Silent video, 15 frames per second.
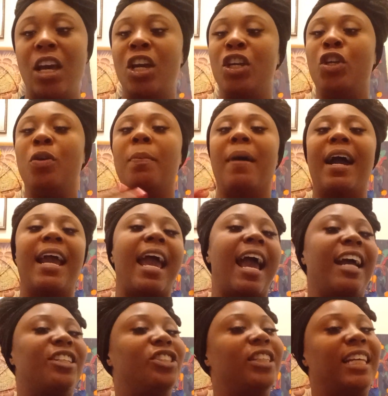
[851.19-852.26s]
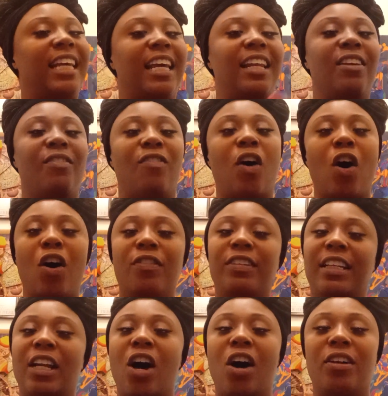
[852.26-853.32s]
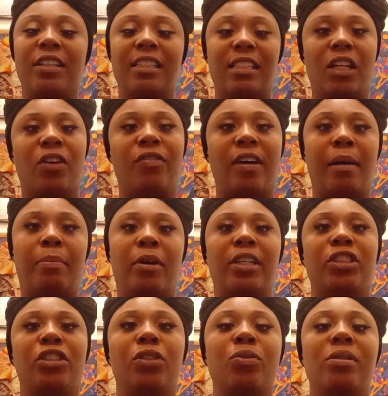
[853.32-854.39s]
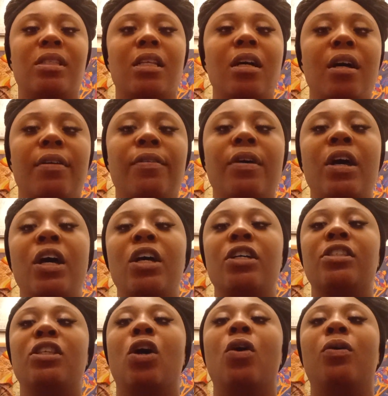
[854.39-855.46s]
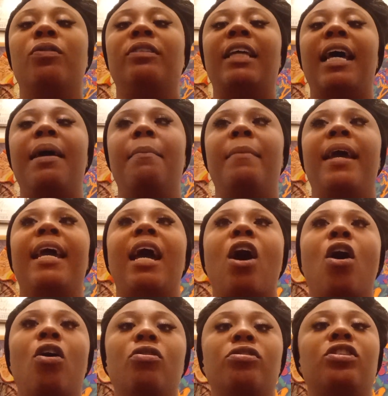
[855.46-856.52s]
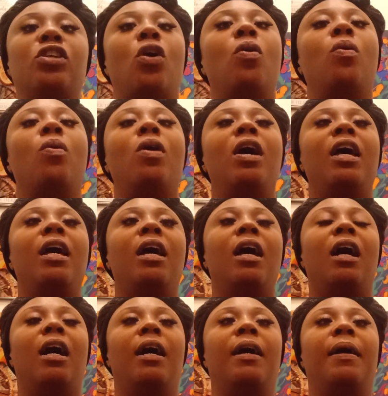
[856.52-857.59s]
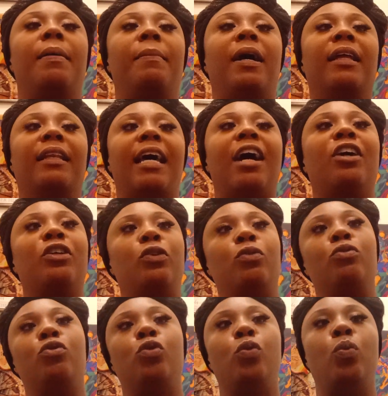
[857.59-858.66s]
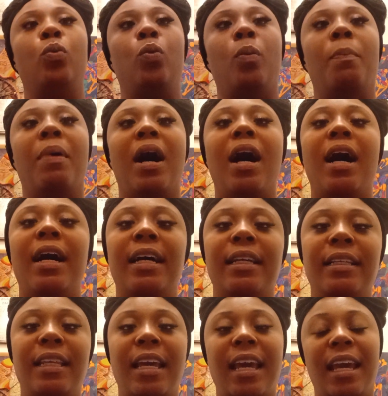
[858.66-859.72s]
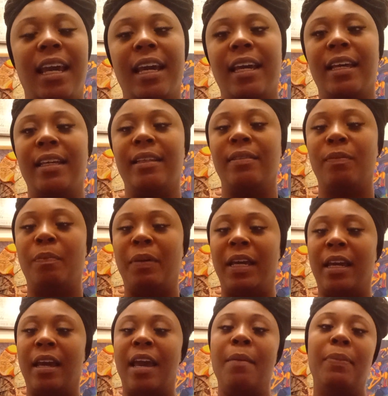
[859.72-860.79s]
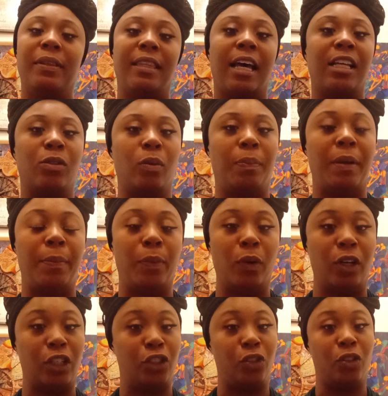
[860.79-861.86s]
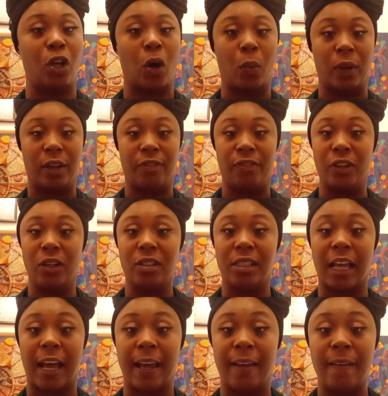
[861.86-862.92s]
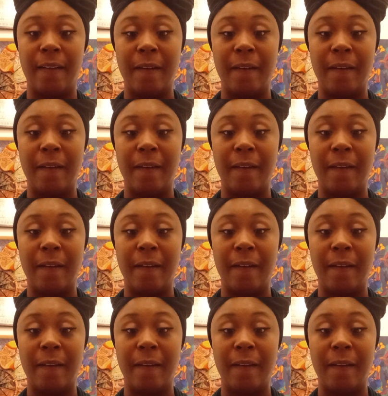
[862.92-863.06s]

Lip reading: You might actually get involved in all this low vibrational stuff. So that may also allow you to bond and be empathize with people because you know what it feels like.